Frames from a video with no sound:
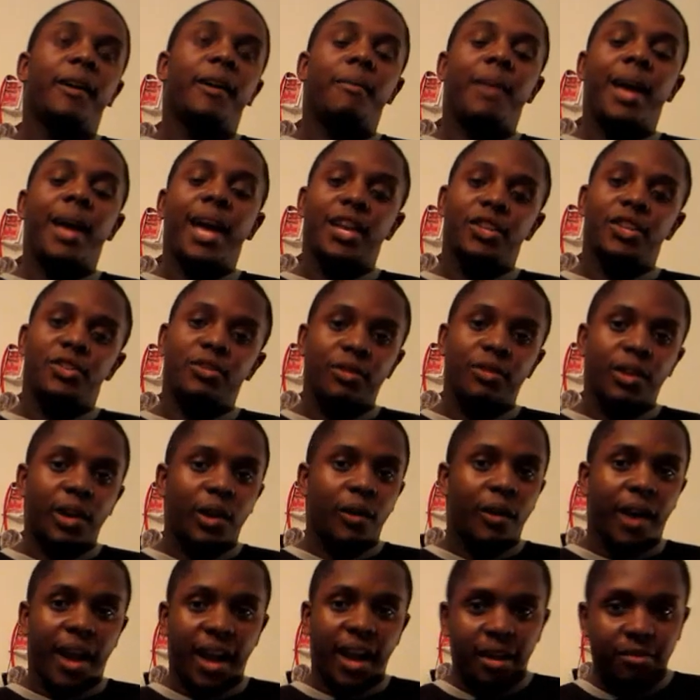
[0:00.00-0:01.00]
As you
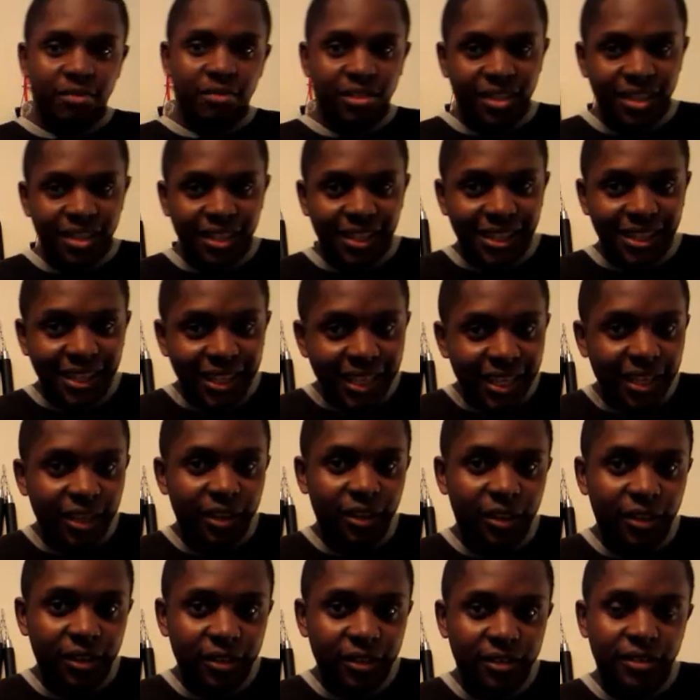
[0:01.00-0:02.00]
know, AMC
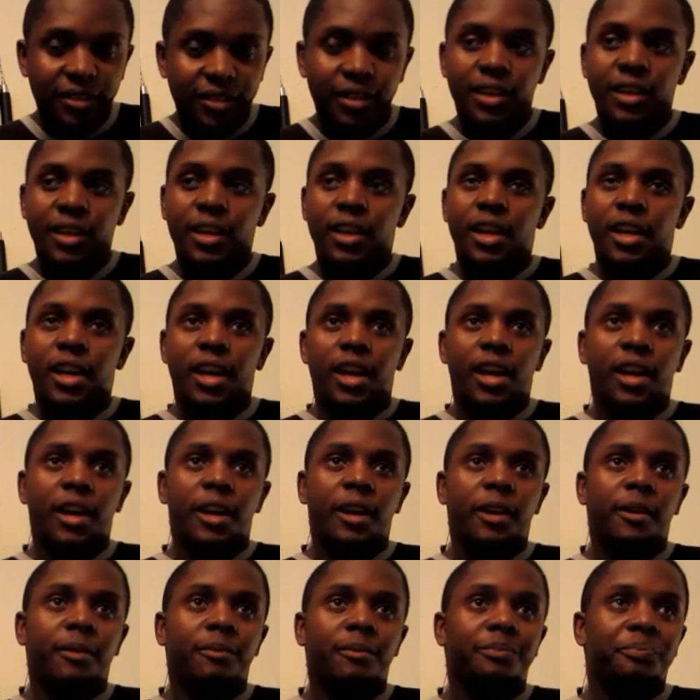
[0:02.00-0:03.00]
Theaters
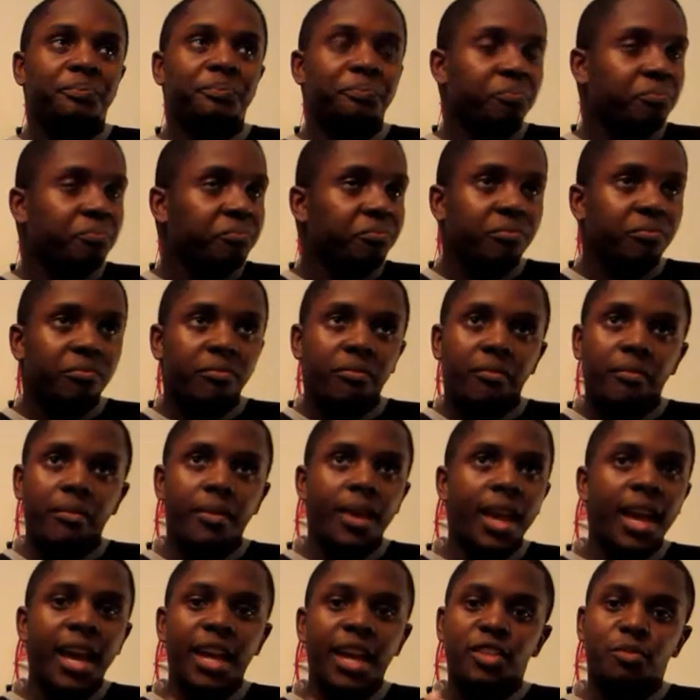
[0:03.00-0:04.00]

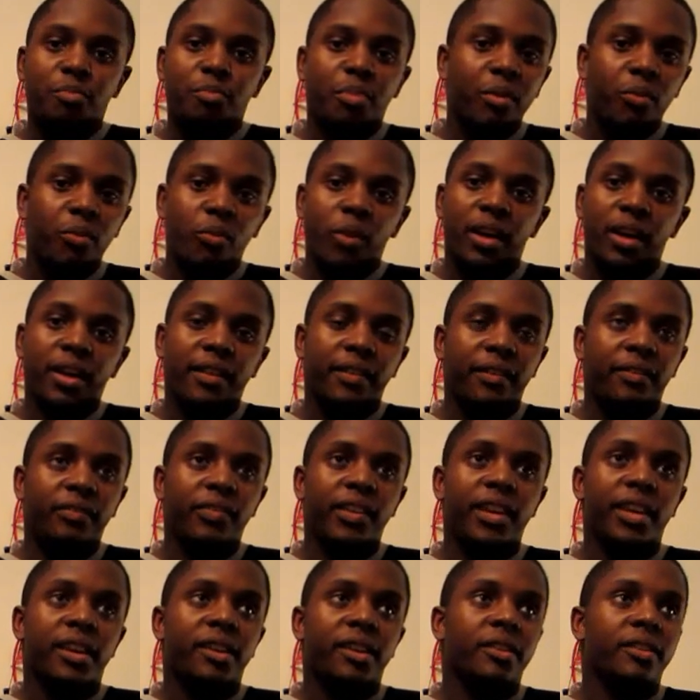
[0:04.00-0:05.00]
has been one of the
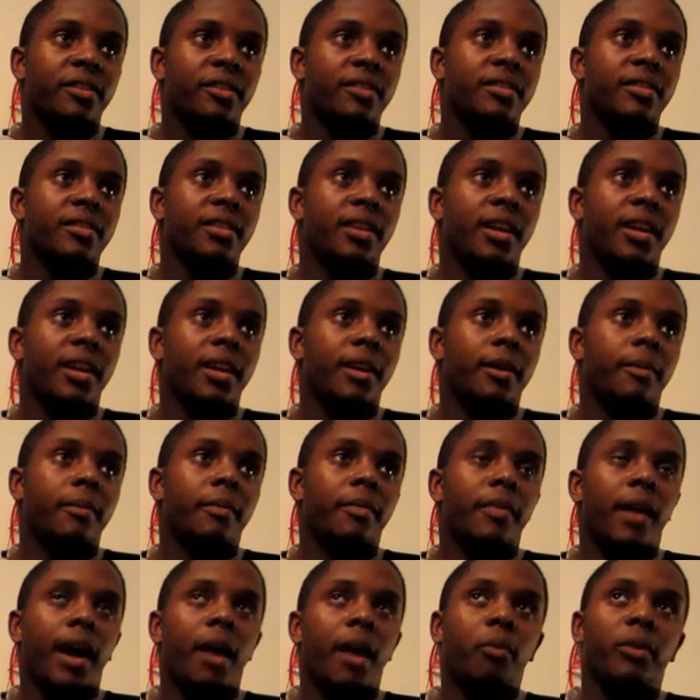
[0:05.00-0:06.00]
theaters,
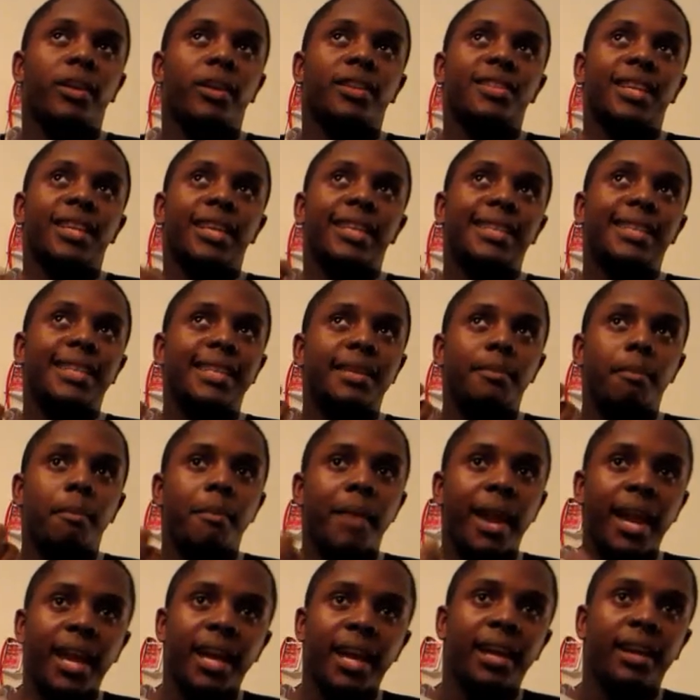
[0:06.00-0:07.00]
I want to say the
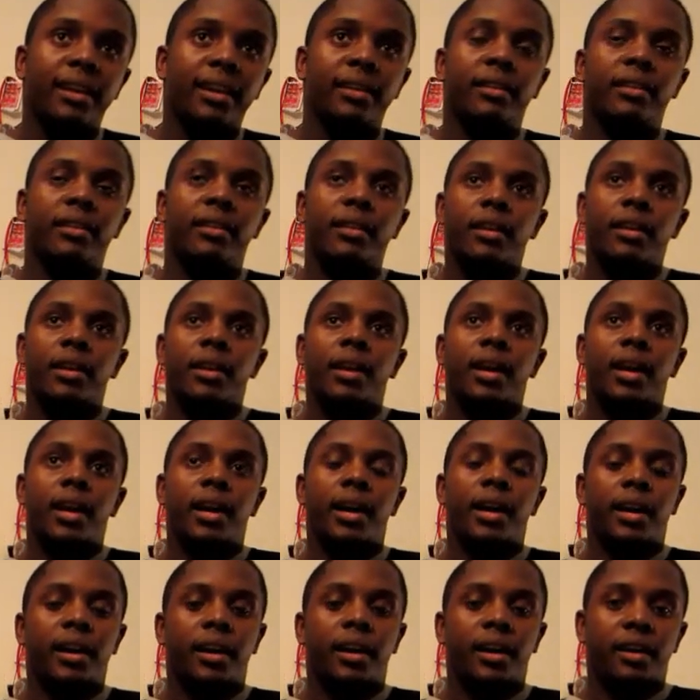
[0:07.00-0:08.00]
main
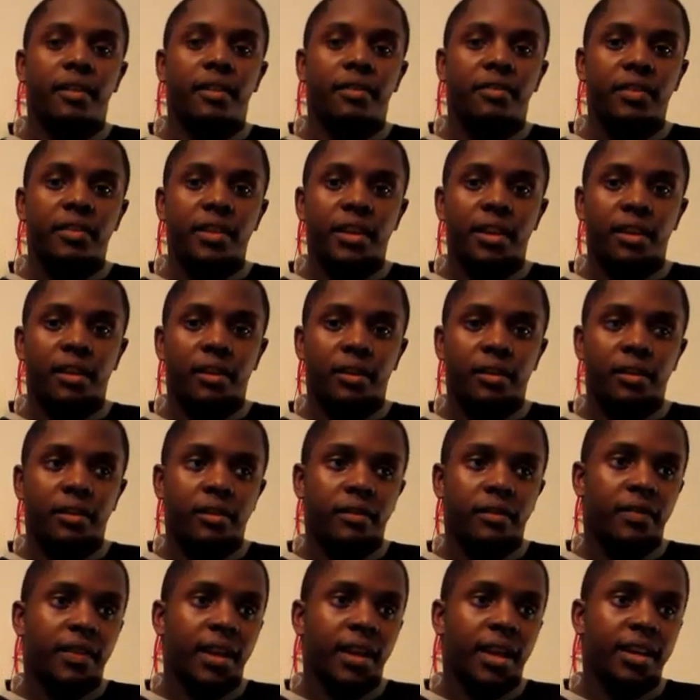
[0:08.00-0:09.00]
theater
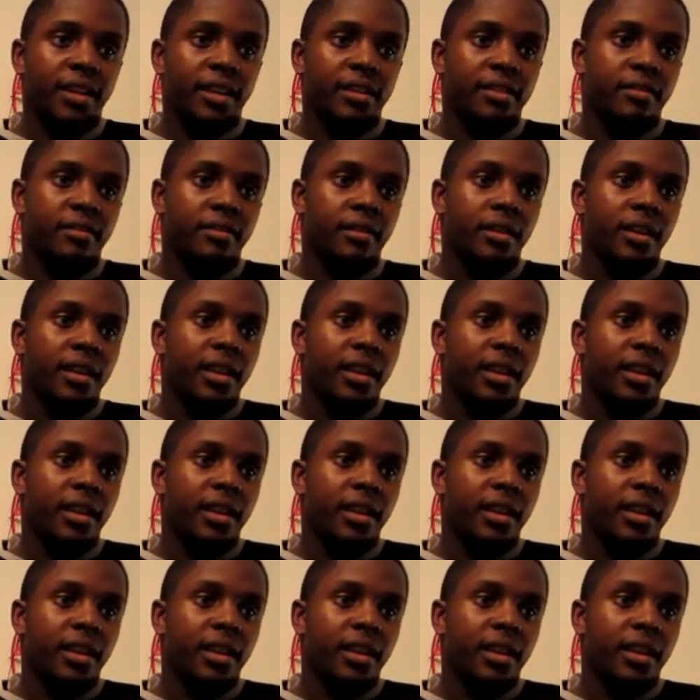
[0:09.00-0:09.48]
that has,